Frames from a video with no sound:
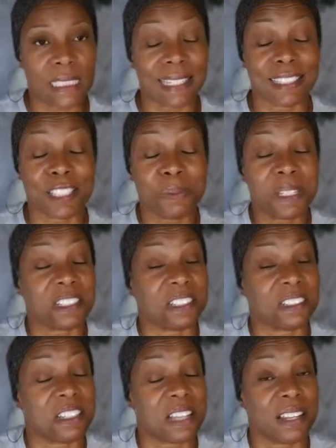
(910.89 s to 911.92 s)
and sometimes
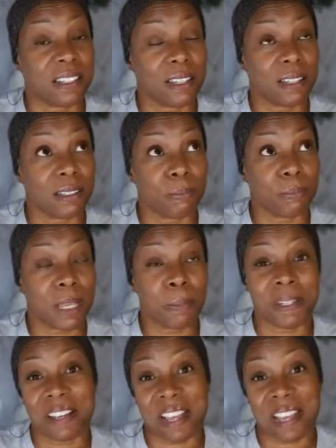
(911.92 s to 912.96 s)
a bit
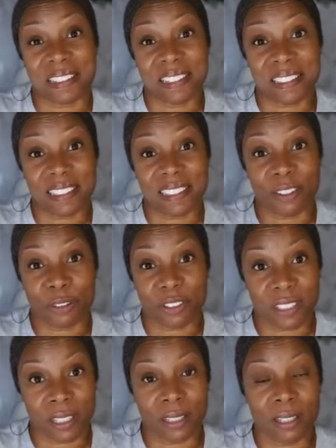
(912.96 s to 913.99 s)
of kindness and
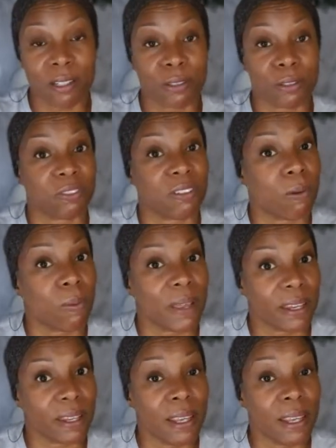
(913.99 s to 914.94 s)
understanding goes a long way.